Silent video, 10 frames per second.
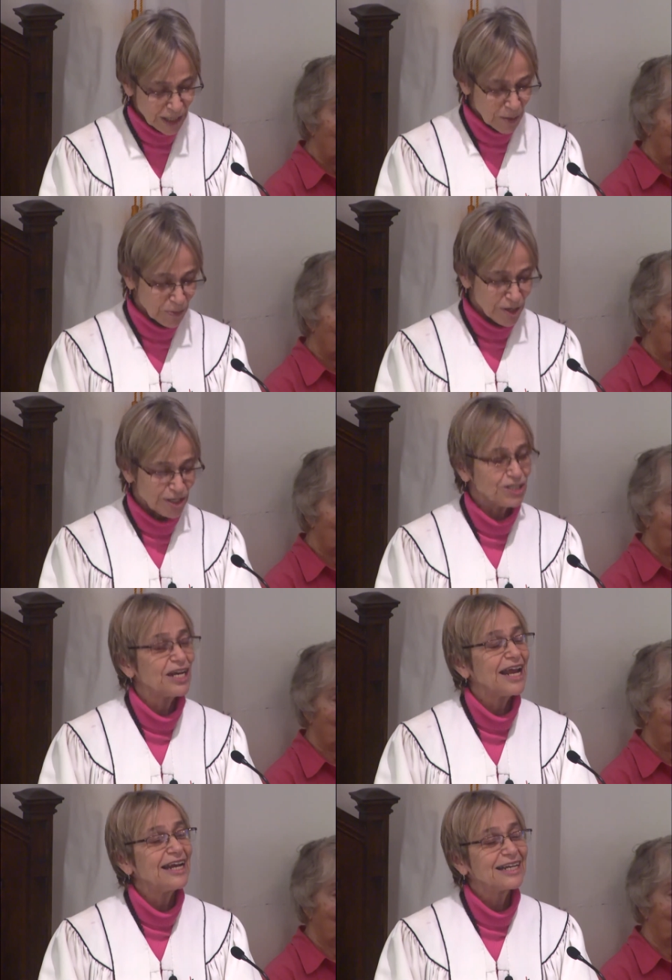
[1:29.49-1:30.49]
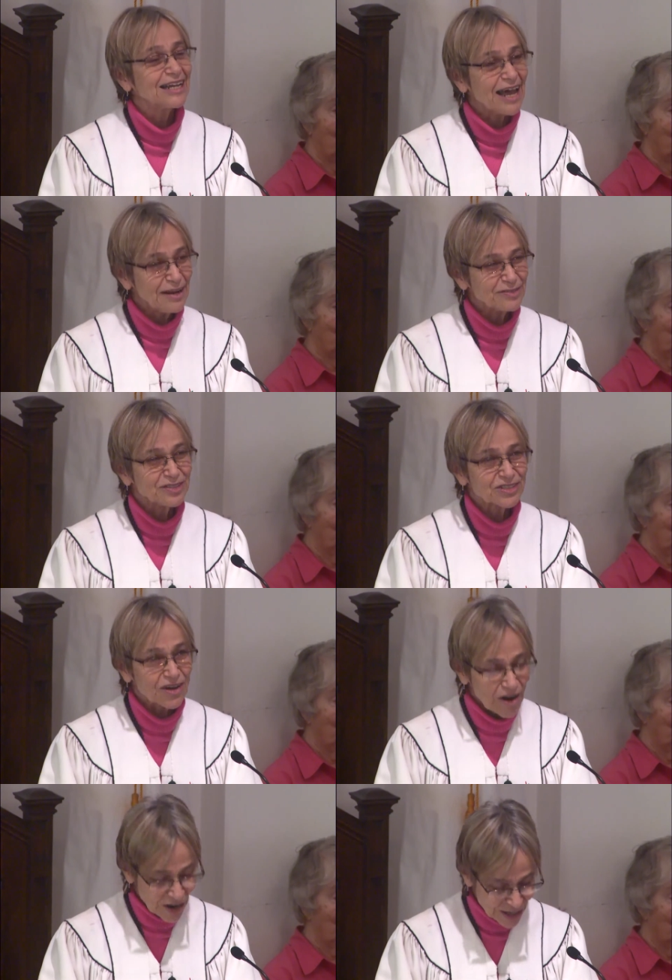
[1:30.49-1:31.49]
appreciate life's
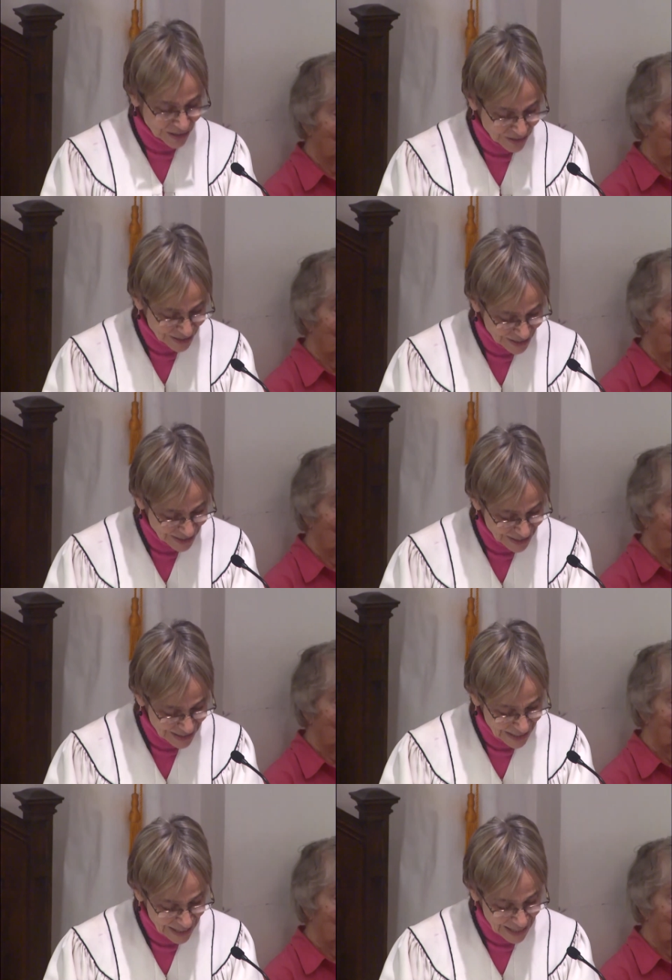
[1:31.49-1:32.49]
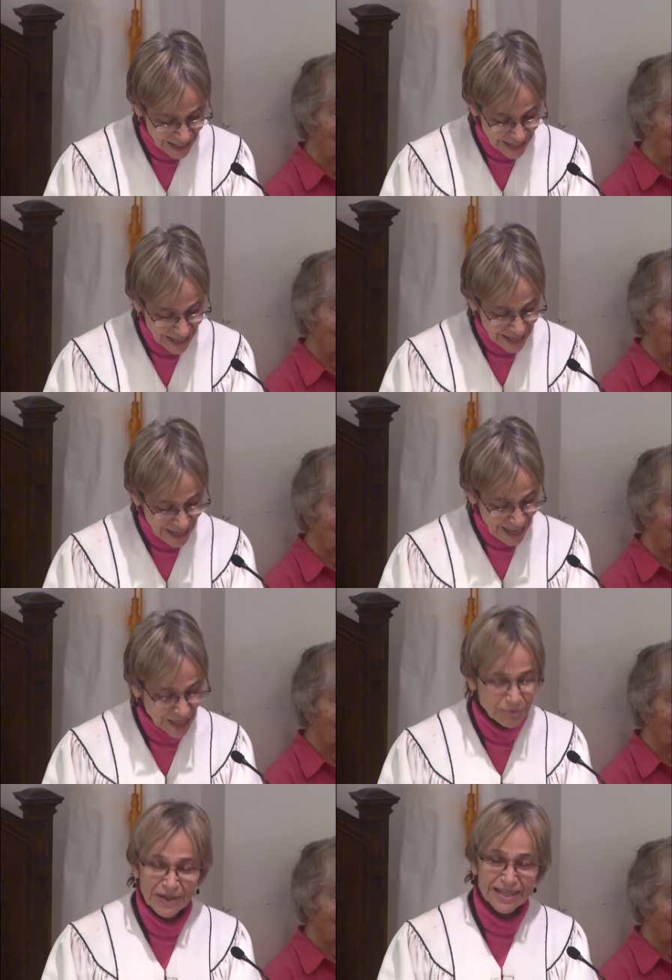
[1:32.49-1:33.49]
scars
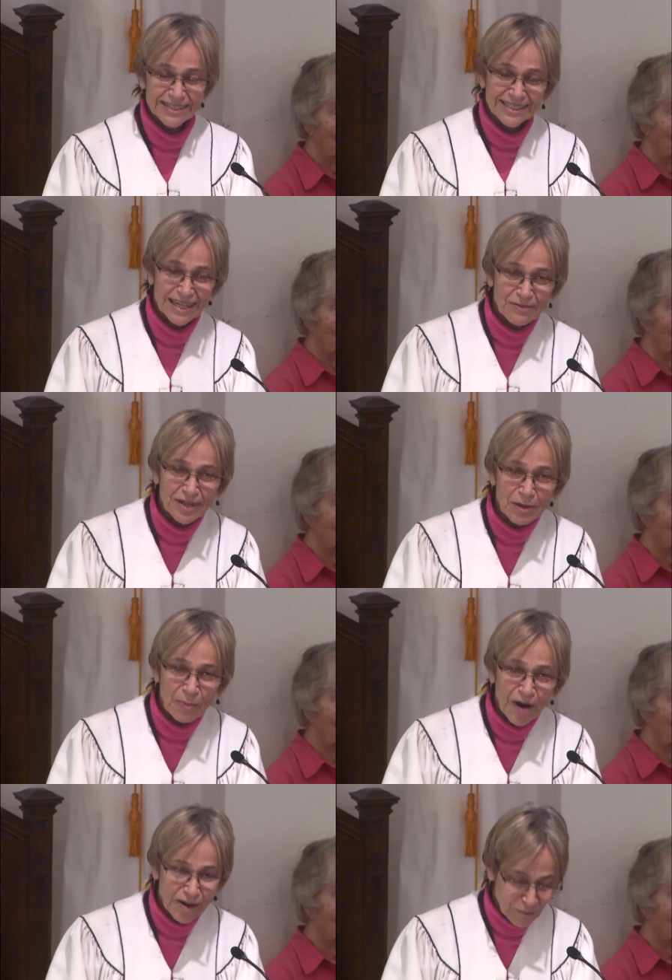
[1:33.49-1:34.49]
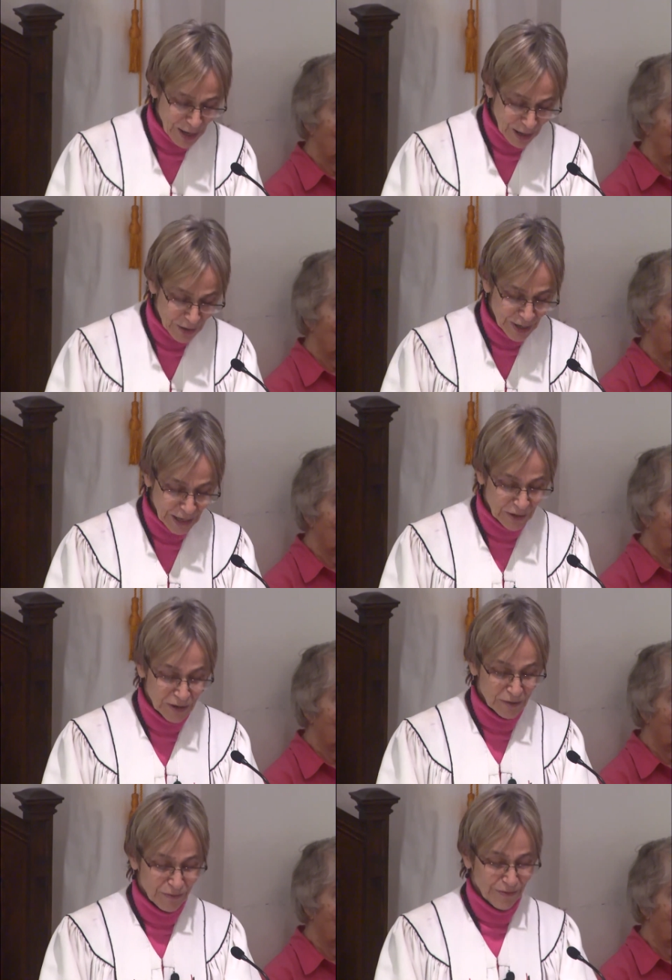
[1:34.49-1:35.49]
has been a significant part of my learning
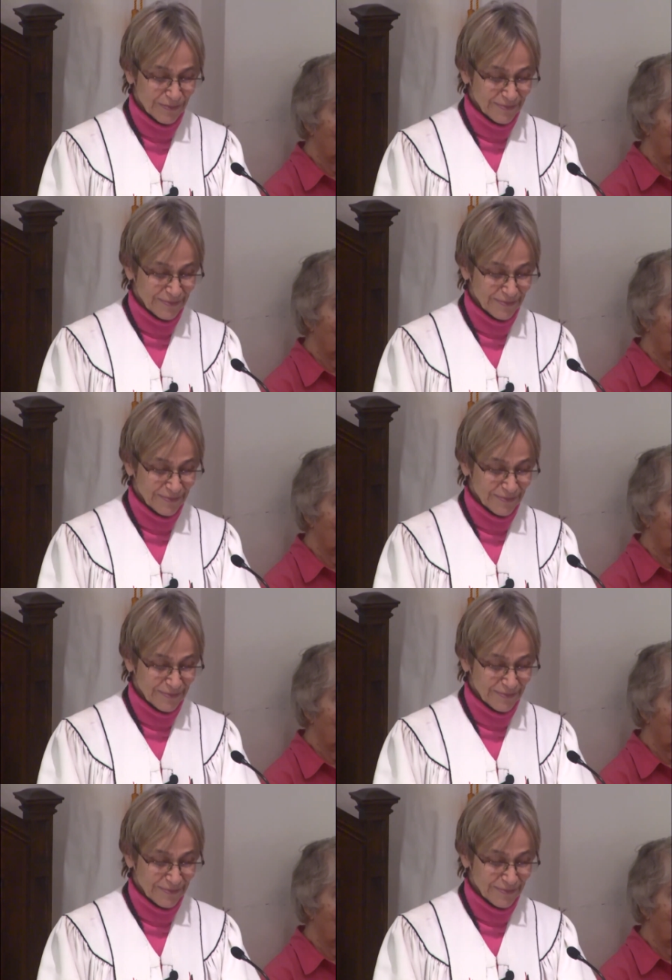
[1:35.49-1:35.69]
curve.